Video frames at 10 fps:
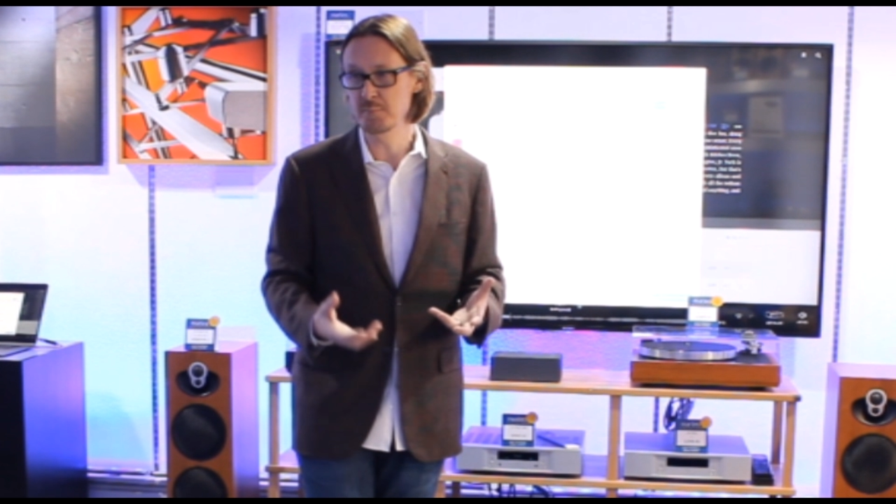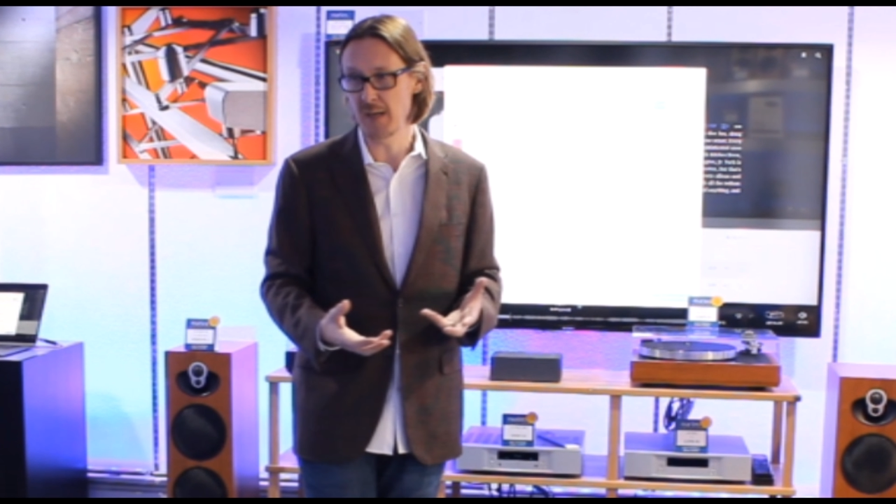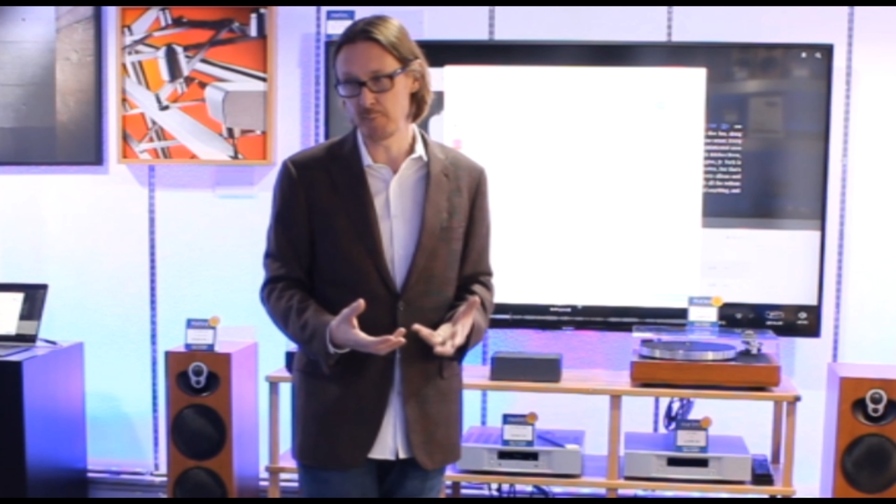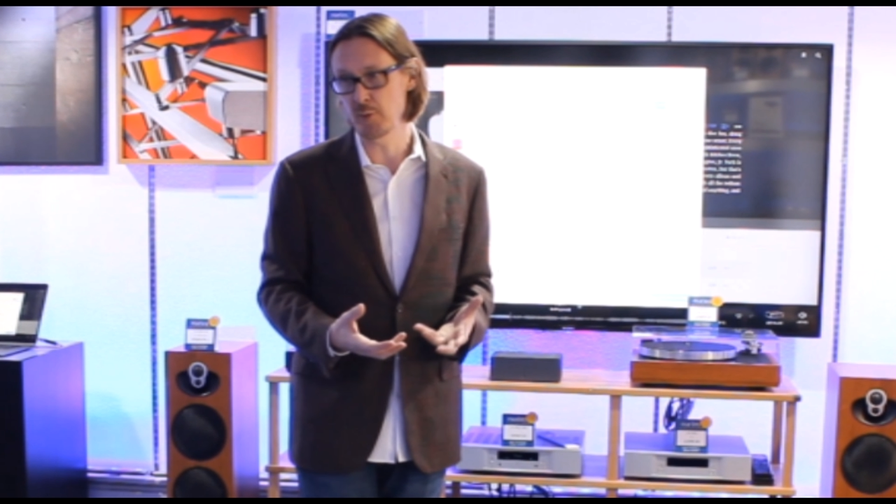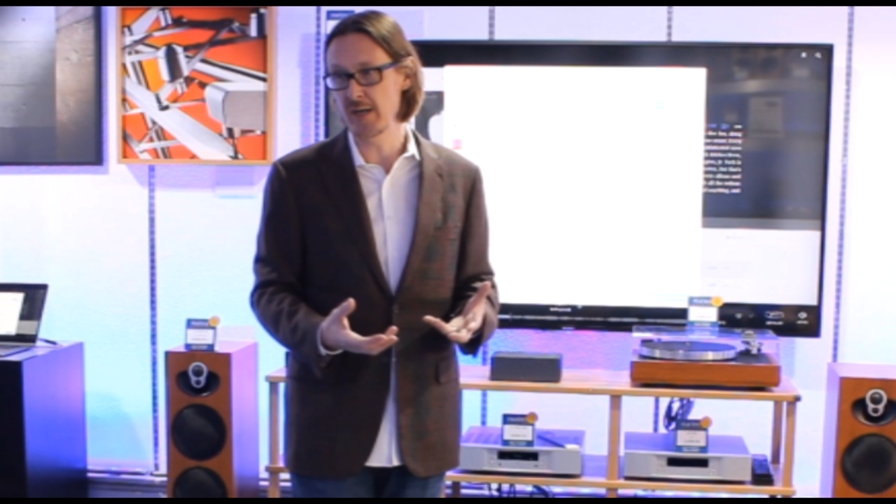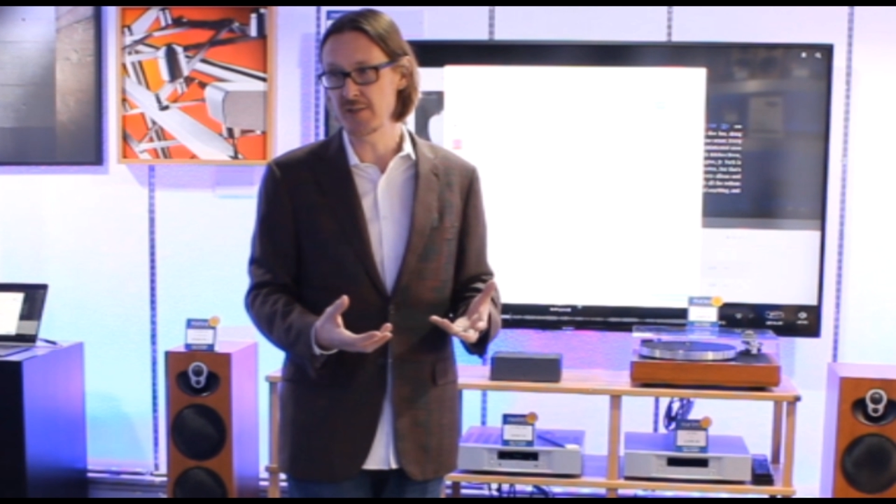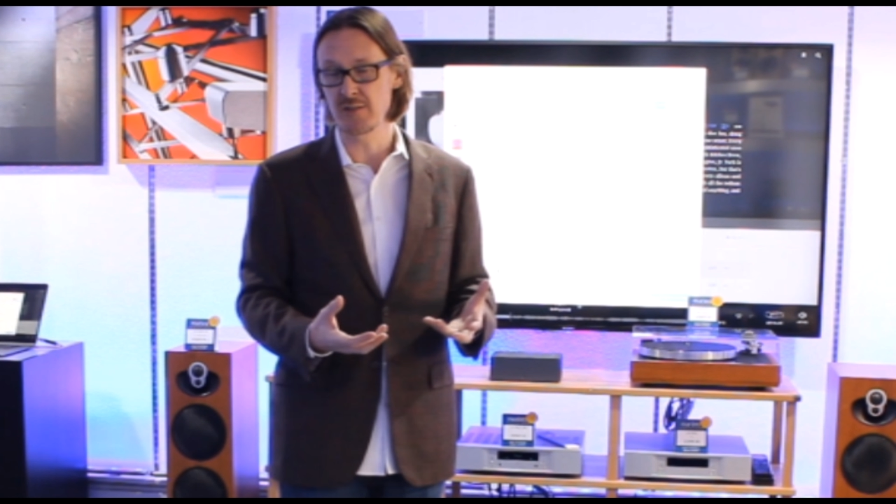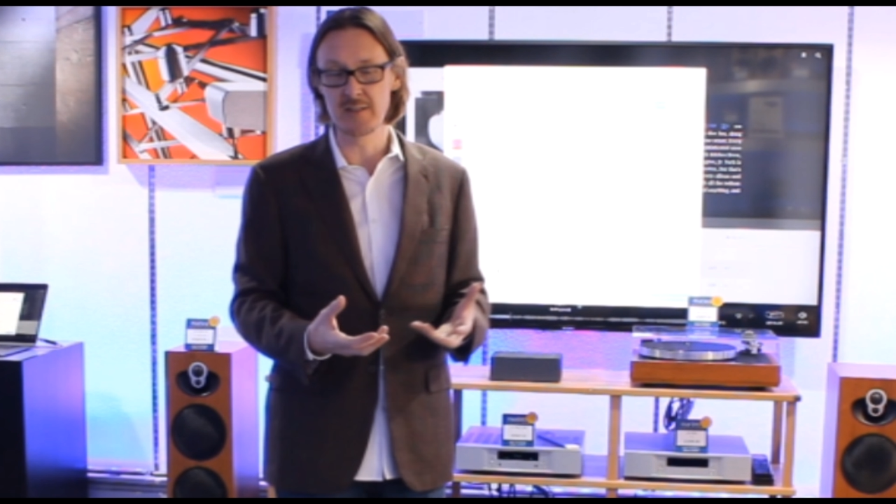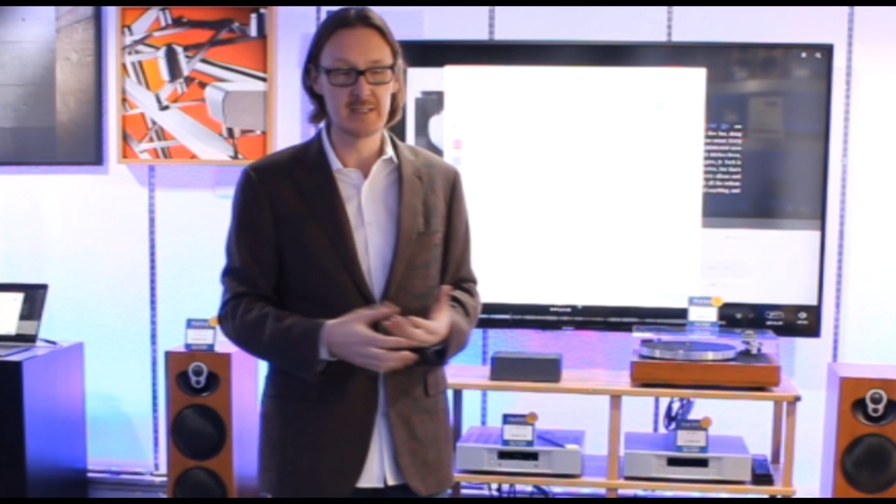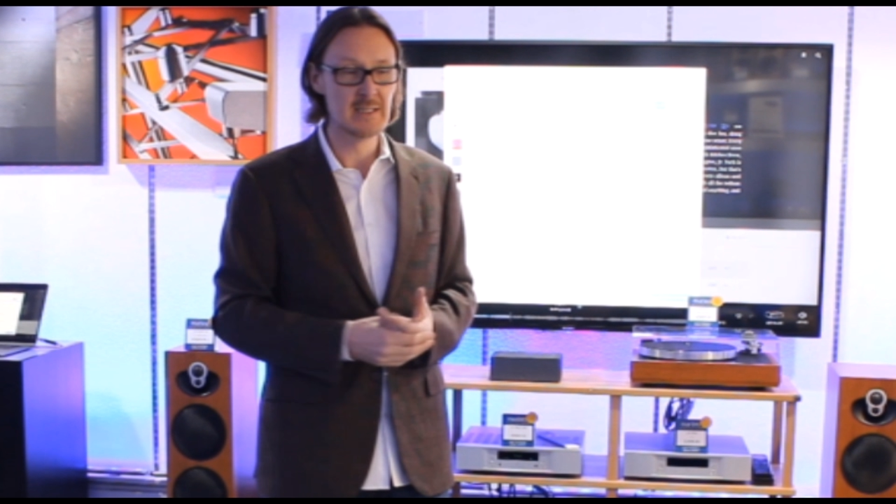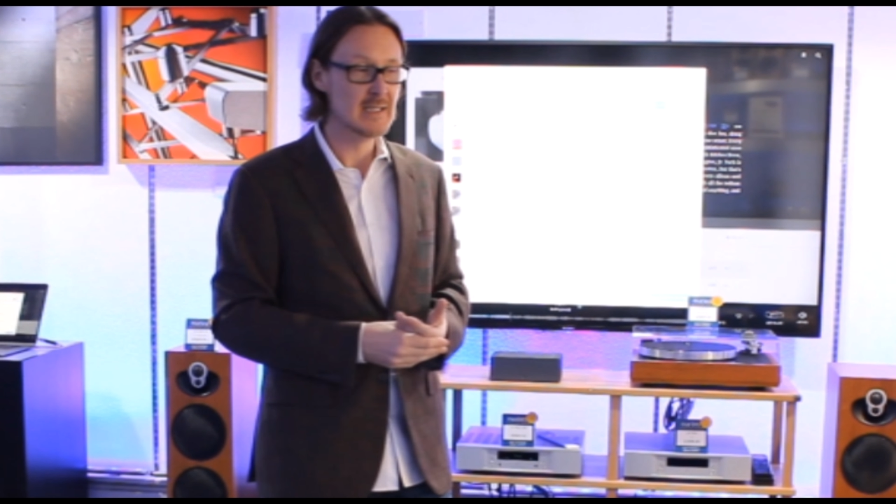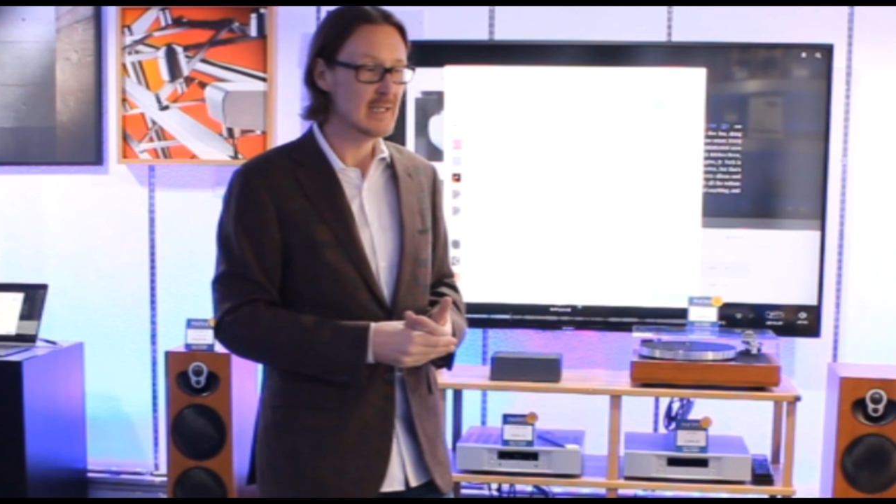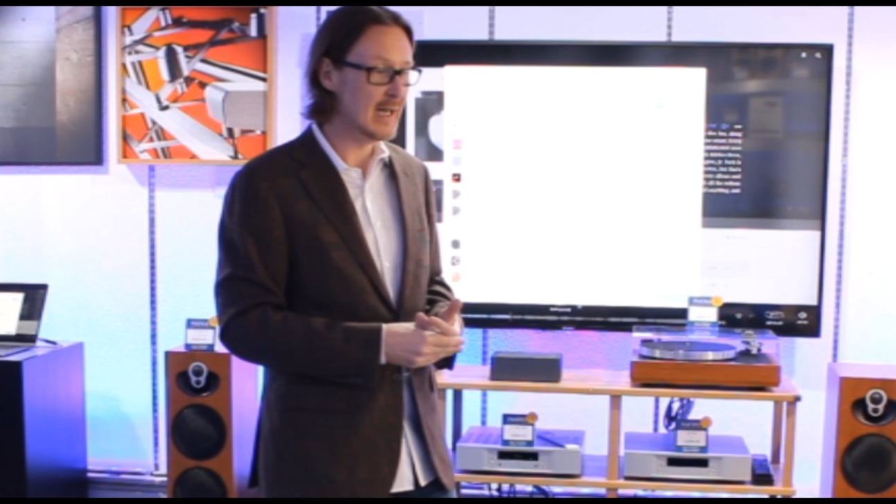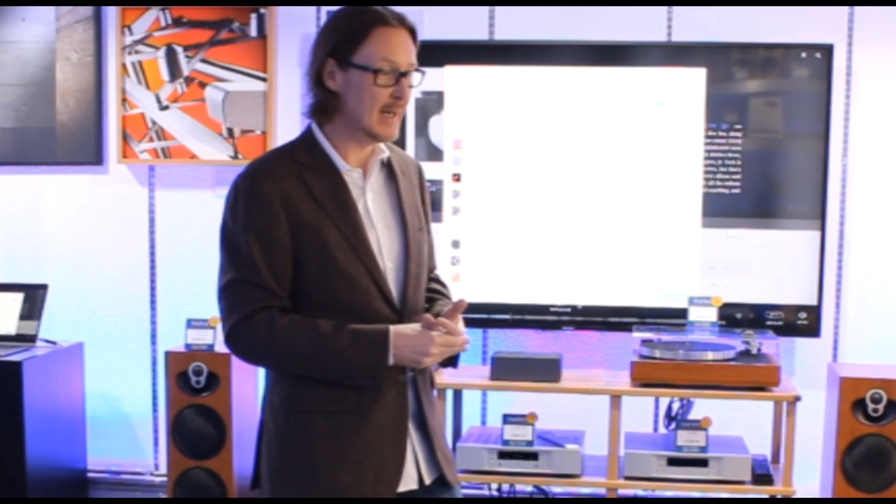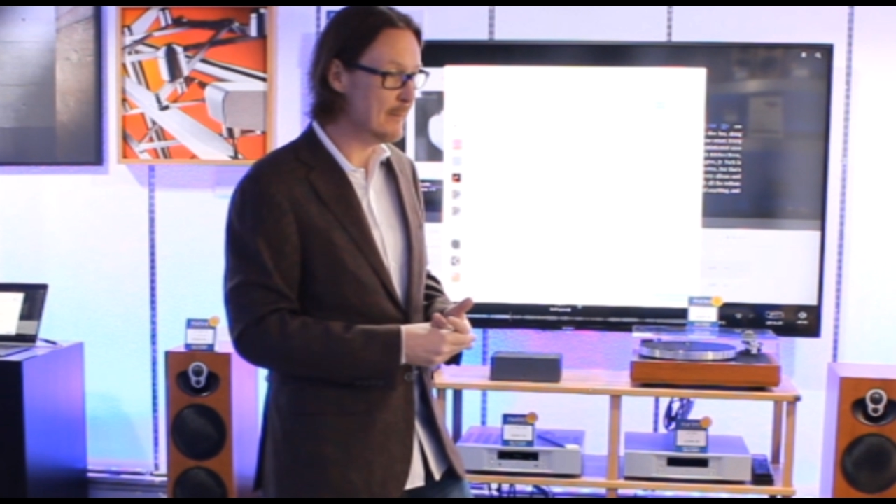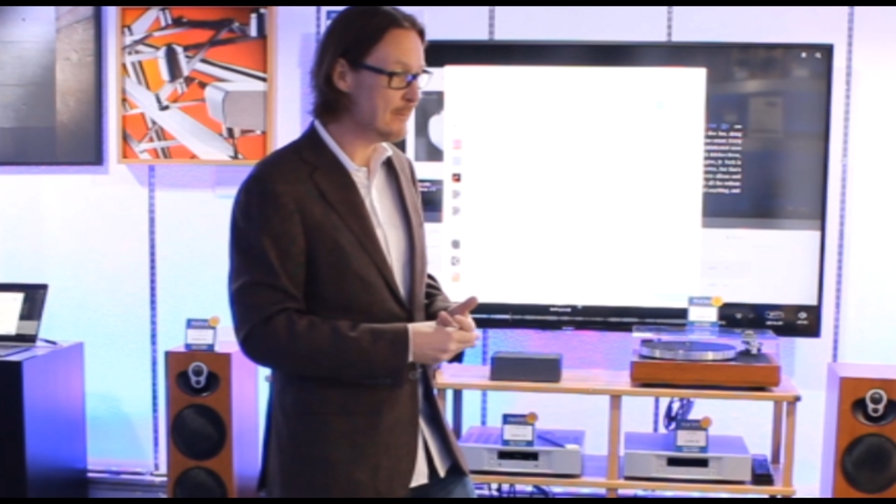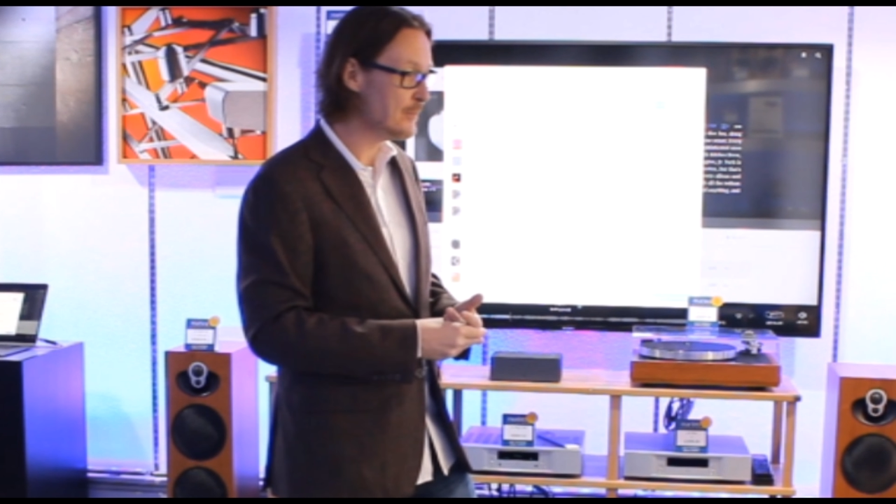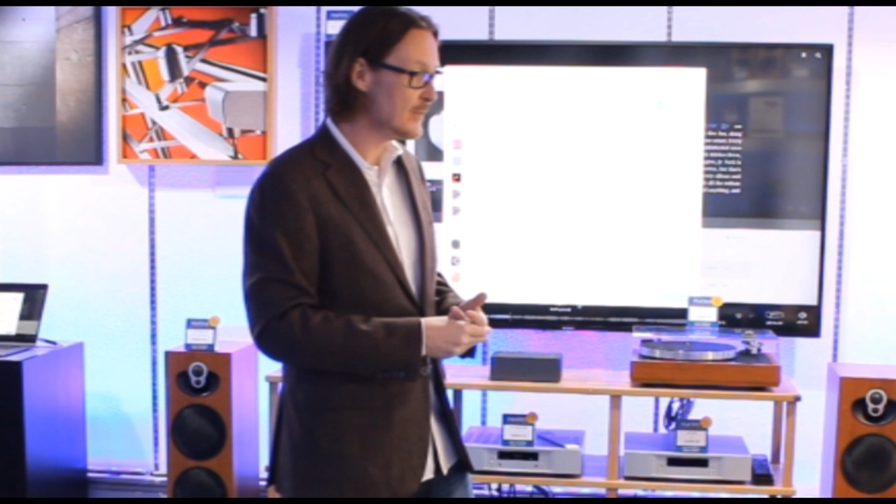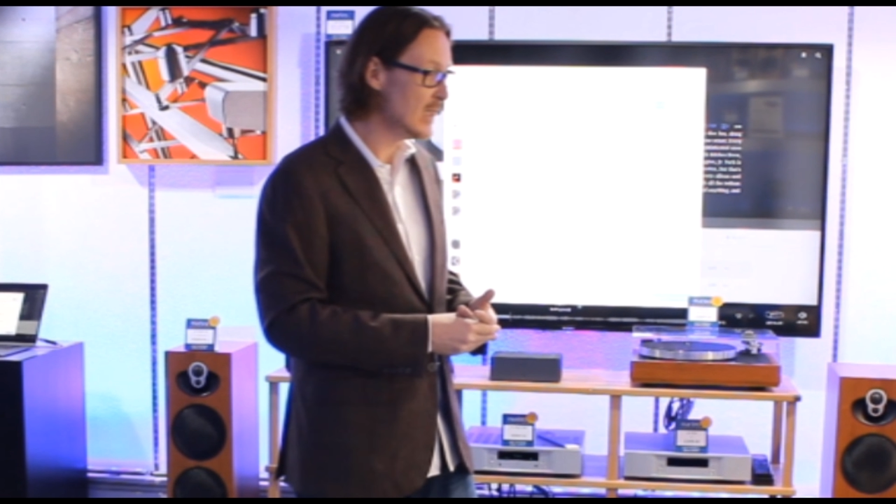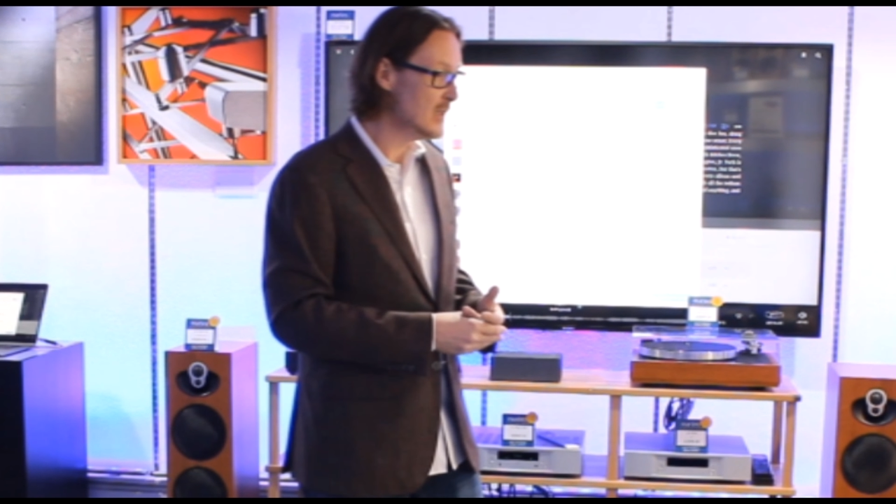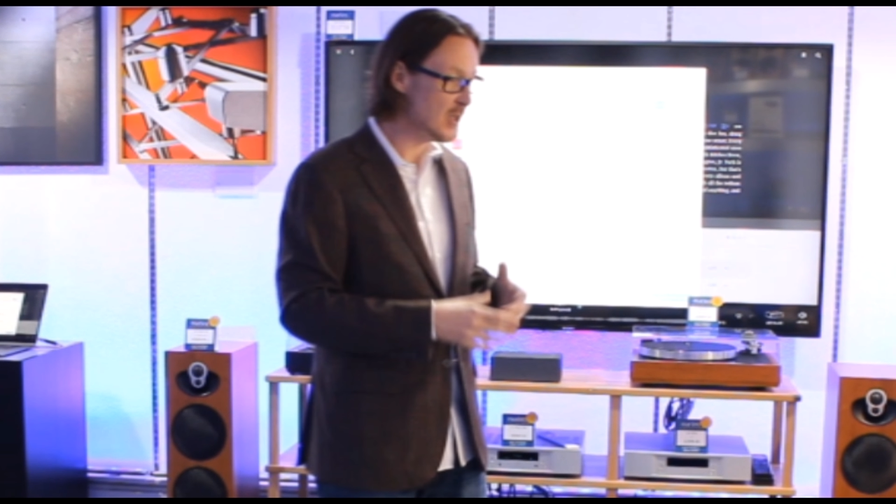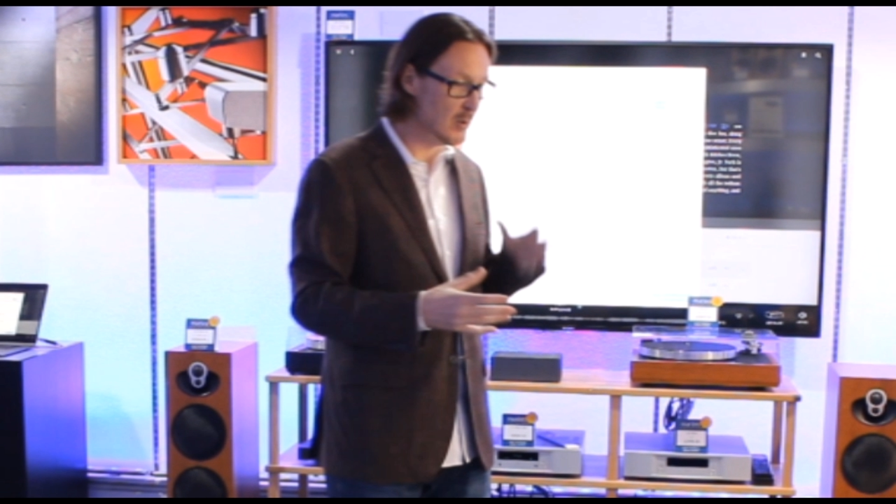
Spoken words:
operation. So